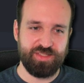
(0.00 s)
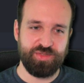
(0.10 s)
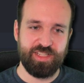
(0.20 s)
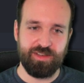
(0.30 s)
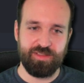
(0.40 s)
to
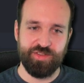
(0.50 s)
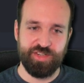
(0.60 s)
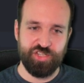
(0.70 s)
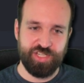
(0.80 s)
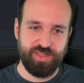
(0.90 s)
download
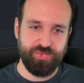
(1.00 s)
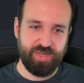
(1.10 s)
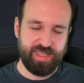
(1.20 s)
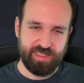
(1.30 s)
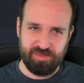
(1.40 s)
and share
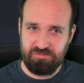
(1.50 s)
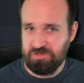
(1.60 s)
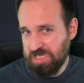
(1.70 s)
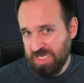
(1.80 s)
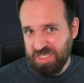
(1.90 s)
files.
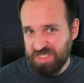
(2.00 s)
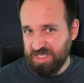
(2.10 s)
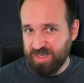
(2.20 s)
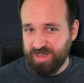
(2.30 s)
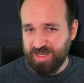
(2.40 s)

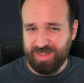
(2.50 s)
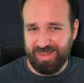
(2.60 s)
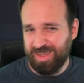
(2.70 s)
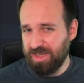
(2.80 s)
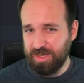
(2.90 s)

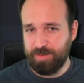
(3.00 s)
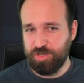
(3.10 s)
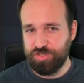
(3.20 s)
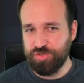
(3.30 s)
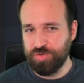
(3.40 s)
Yeah, I'm
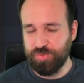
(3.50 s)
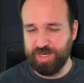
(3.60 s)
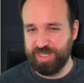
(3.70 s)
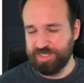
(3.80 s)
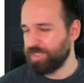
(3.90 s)
not sure
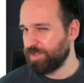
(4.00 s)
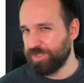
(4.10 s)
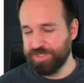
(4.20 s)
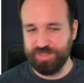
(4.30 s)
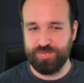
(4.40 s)
why it
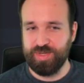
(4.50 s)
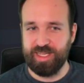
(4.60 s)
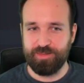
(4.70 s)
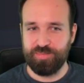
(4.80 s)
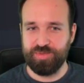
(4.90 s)
downloads the
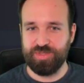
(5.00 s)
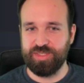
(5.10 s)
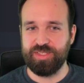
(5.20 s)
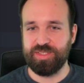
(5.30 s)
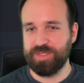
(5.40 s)
file,
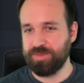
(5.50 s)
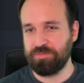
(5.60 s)
but...